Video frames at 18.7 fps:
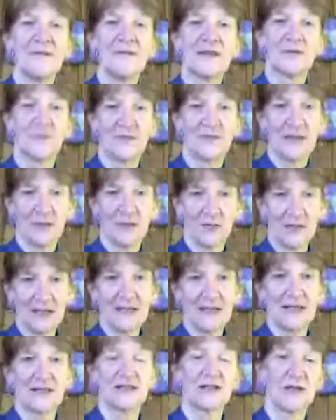that we
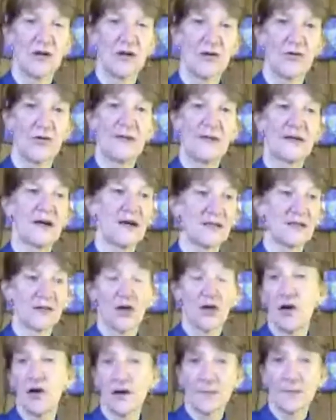need to know, because
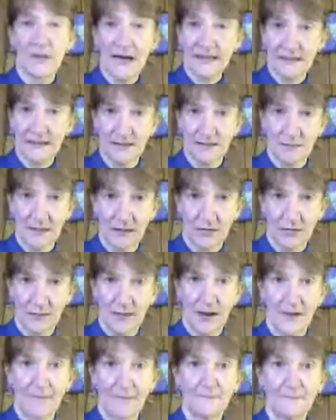our body is
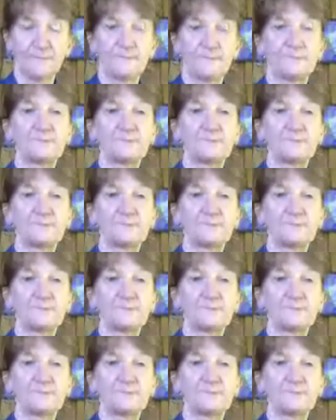microbiome.